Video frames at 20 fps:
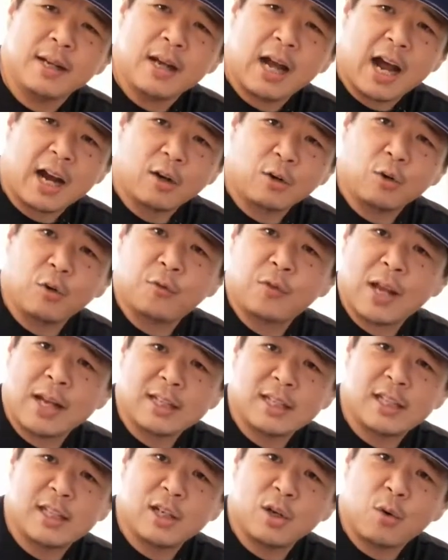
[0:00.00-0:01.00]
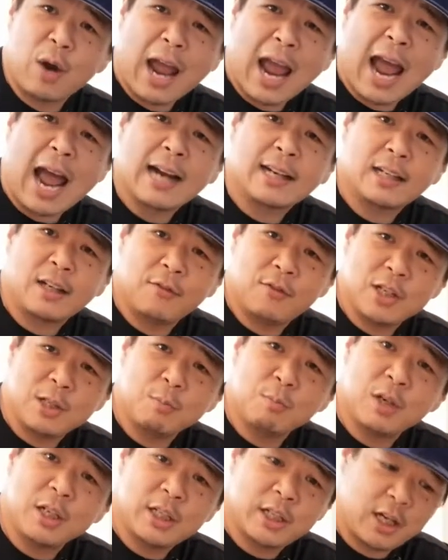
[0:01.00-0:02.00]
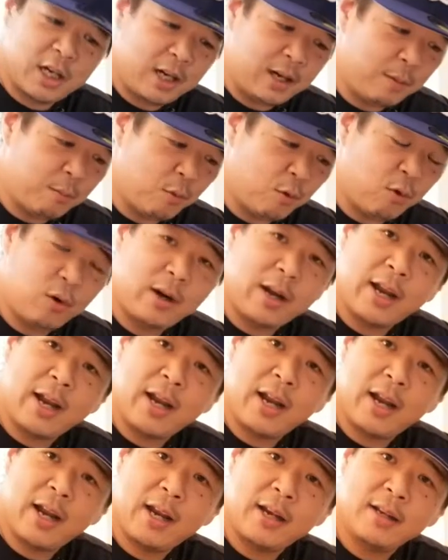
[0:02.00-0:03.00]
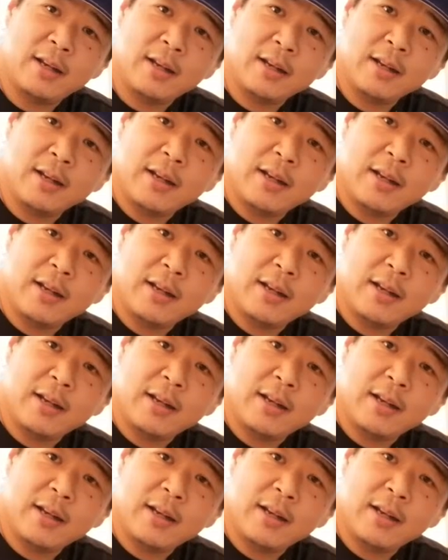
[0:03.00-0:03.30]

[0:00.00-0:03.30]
I don't know if that's still active as much anymore, and